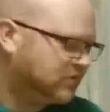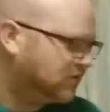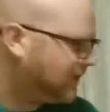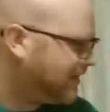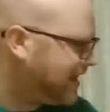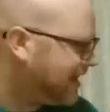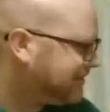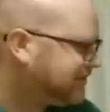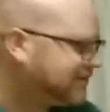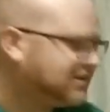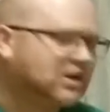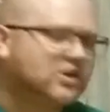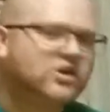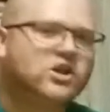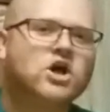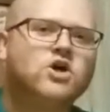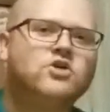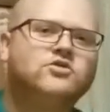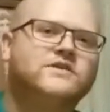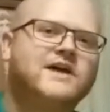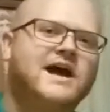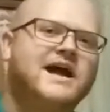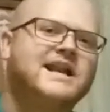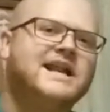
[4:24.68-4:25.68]
So that's the
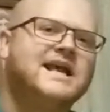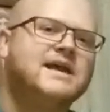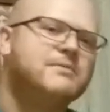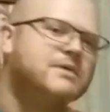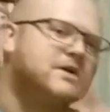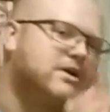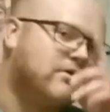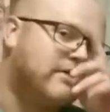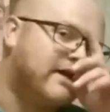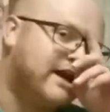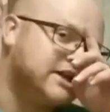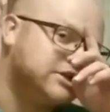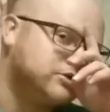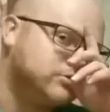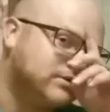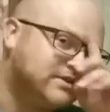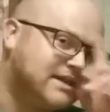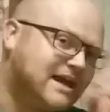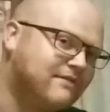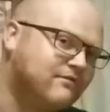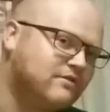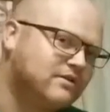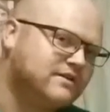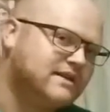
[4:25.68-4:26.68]
low dynamic range
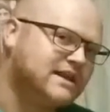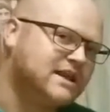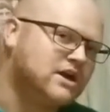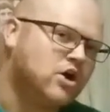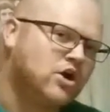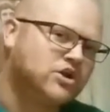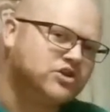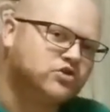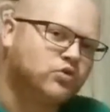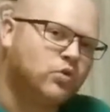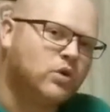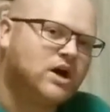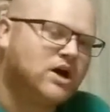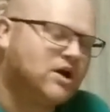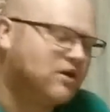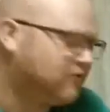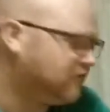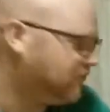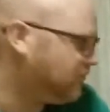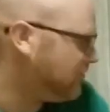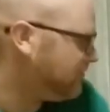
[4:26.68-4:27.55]
with everything on 12.